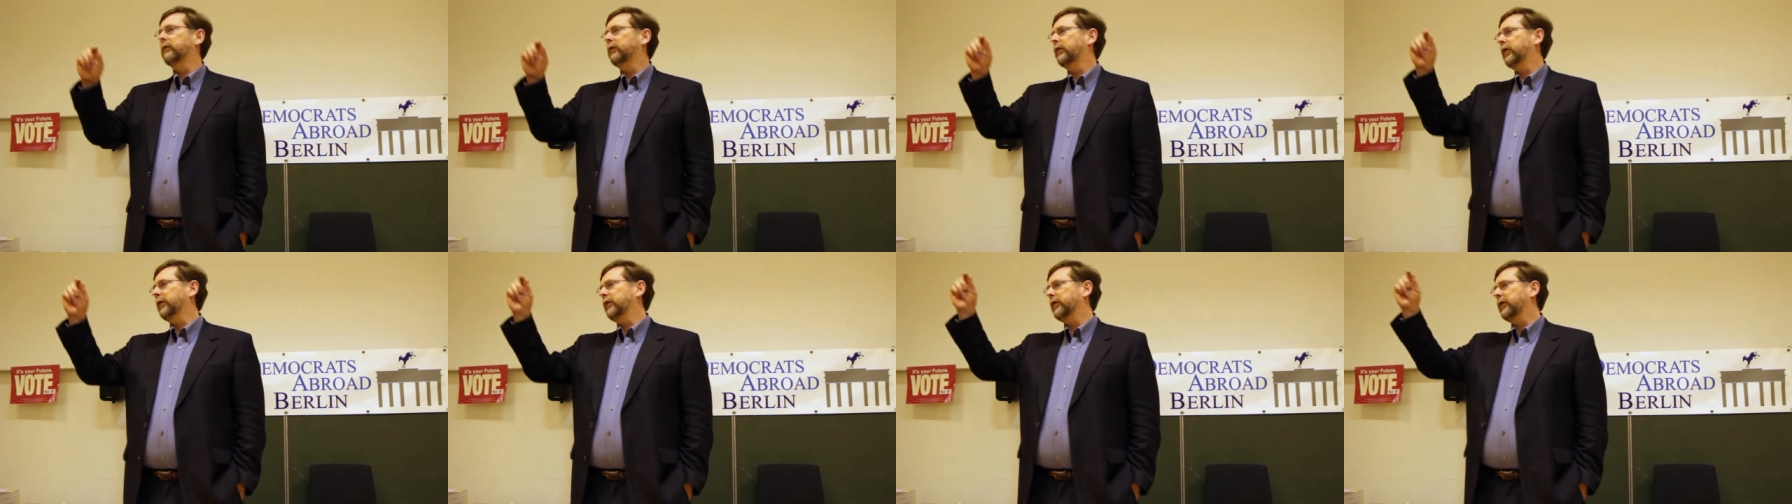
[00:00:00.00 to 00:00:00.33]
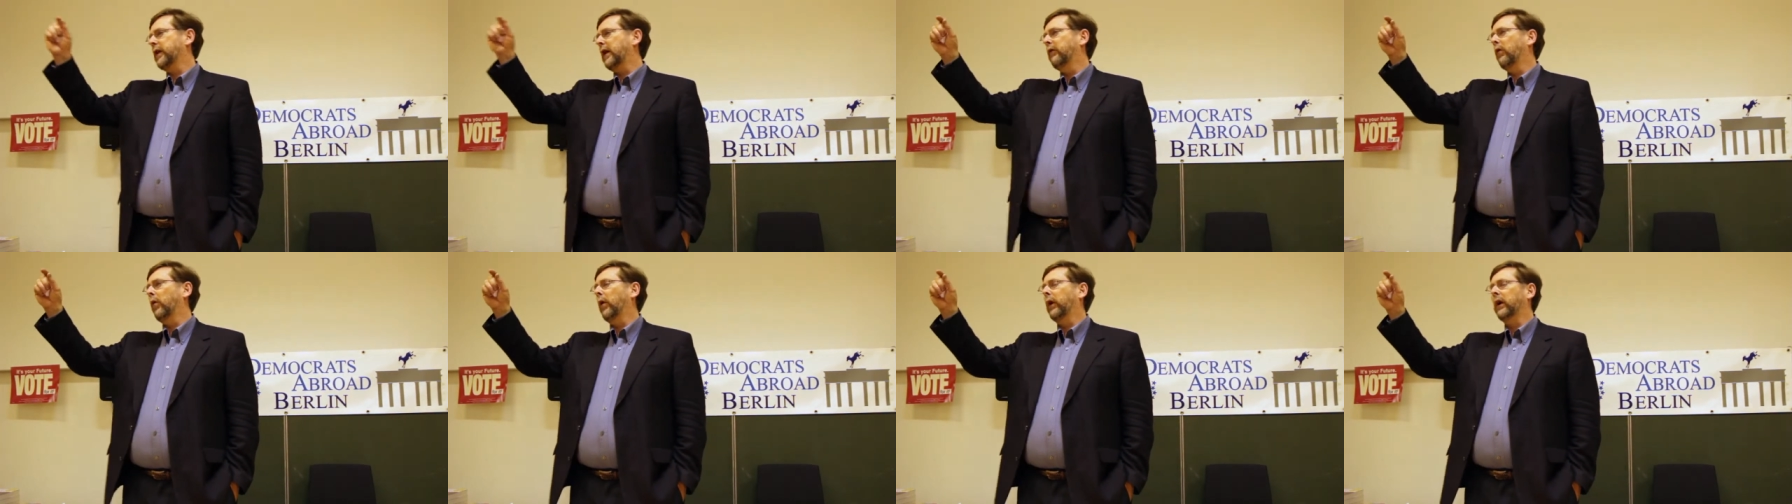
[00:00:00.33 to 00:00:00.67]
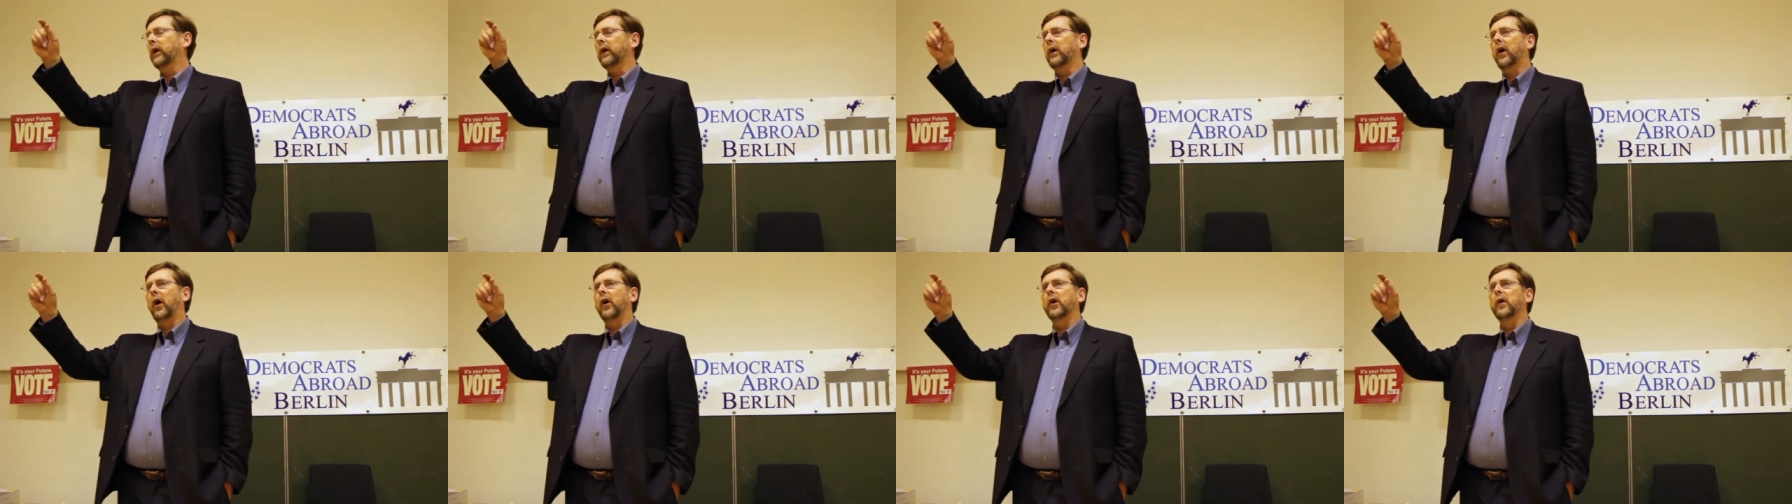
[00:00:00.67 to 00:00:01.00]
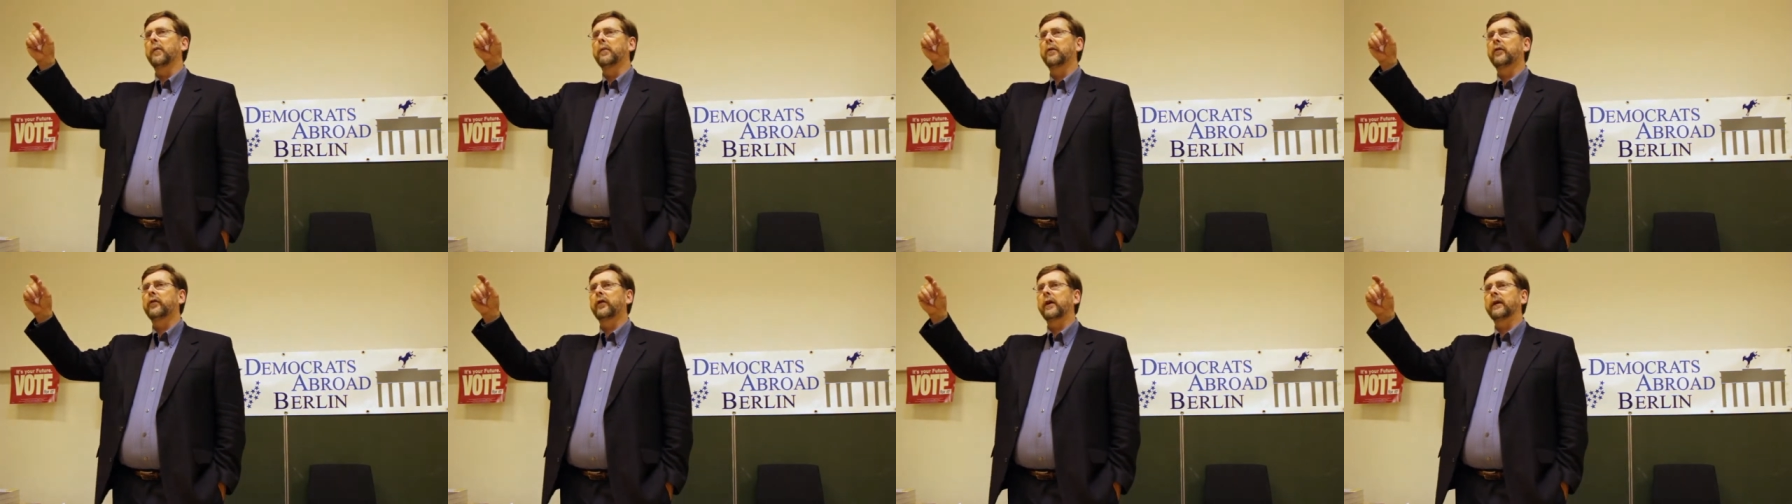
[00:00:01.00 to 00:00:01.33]
For instead of working
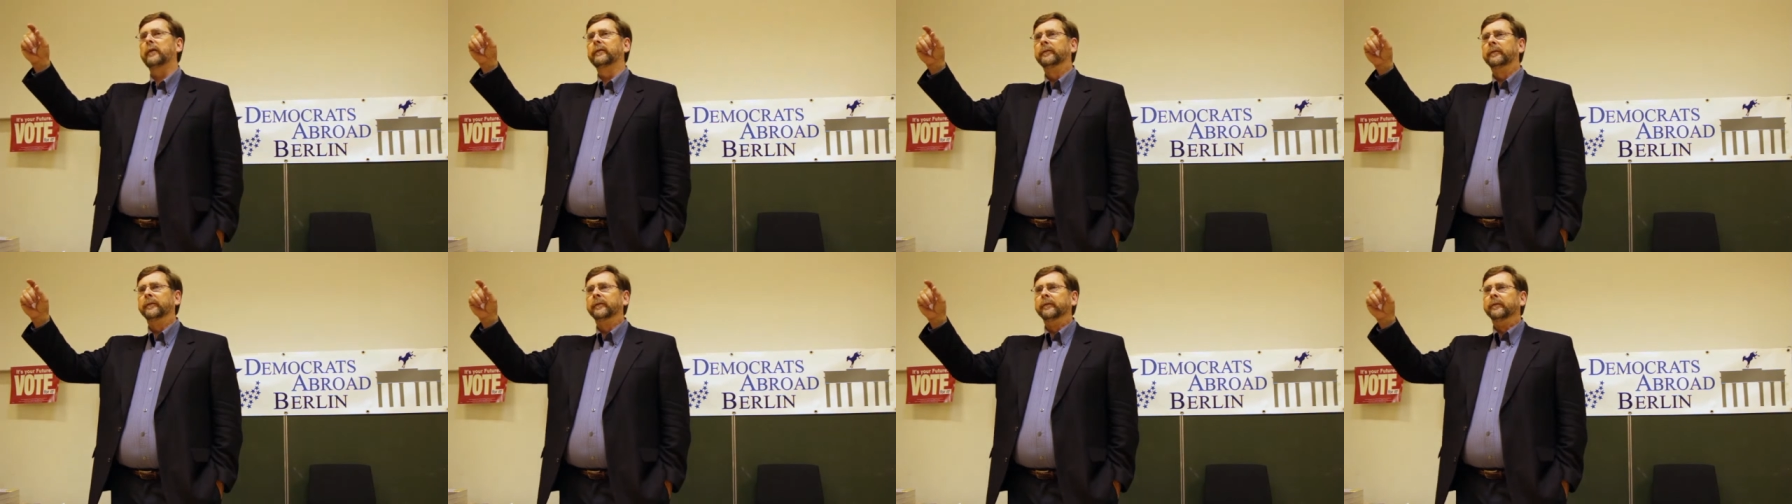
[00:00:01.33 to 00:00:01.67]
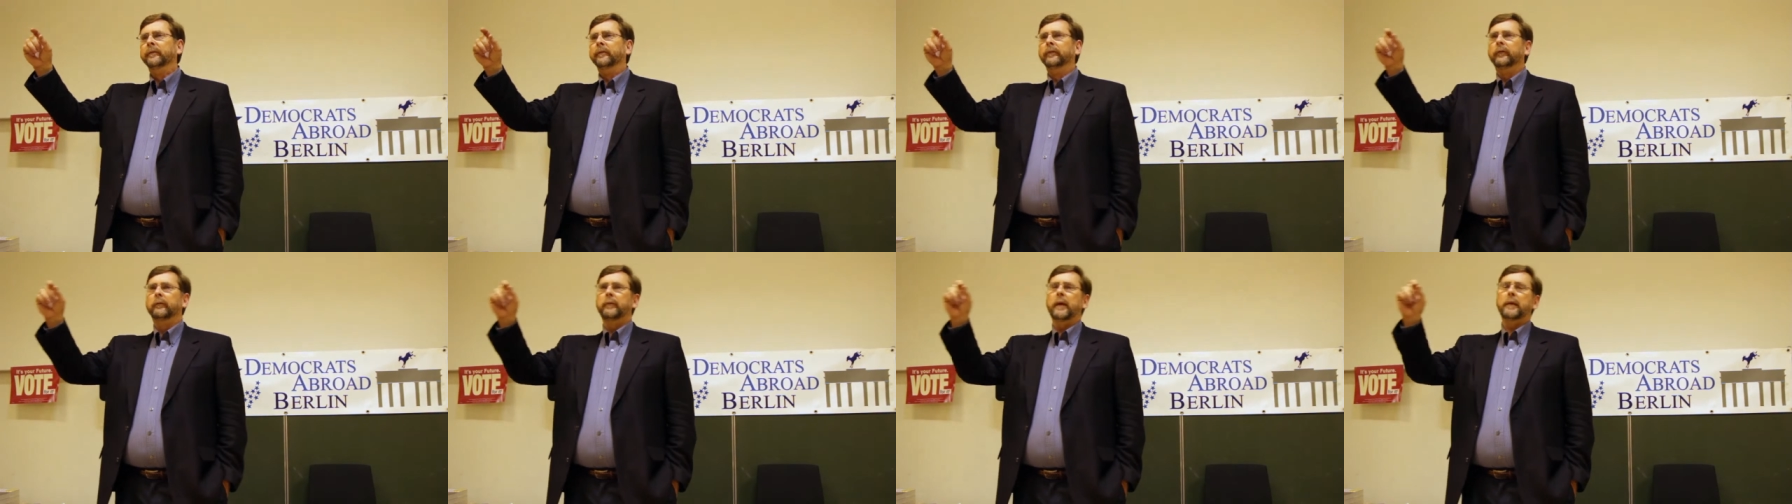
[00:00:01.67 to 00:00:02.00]
100%,